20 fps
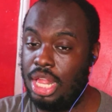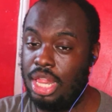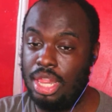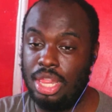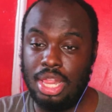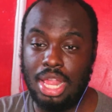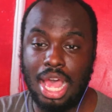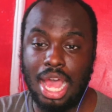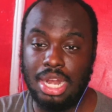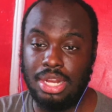
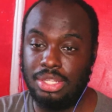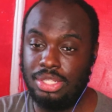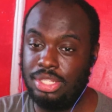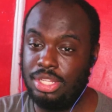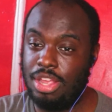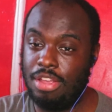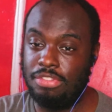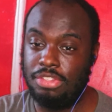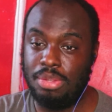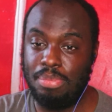lot of
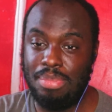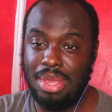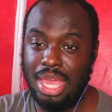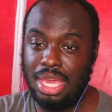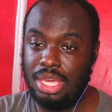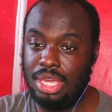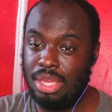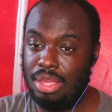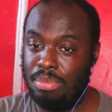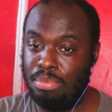stuff to make
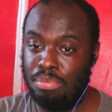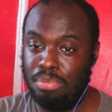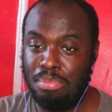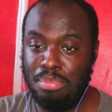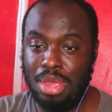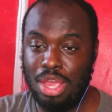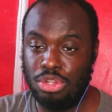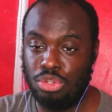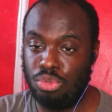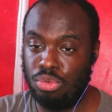him
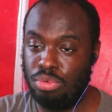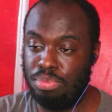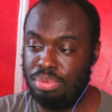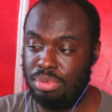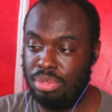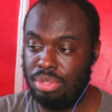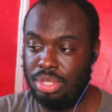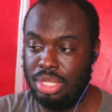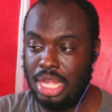miserable,